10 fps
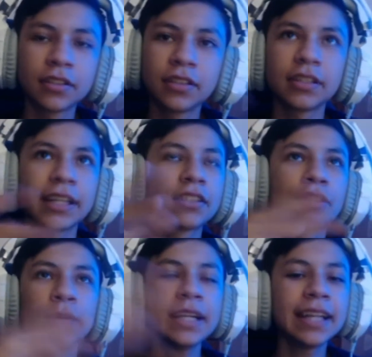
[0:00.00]
to like
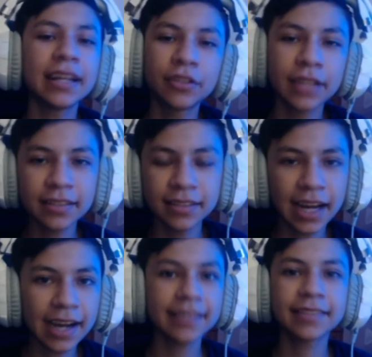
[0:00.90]
20,
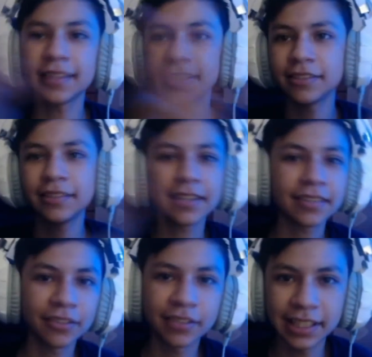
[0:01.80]
2009 to like
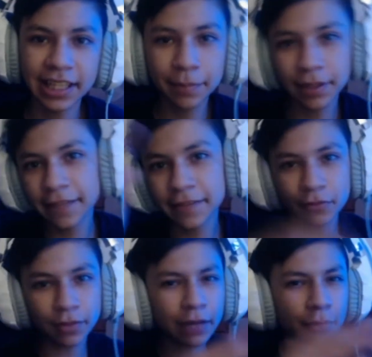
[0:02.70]
2013 I believe is
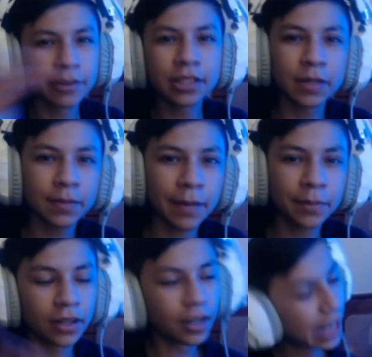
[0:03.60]
like when it was the most
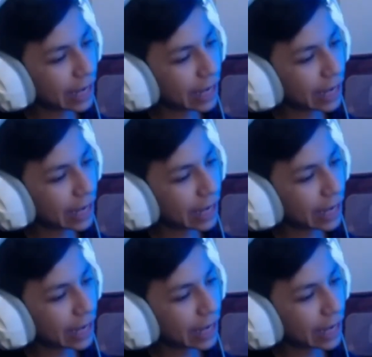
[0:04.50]
popular.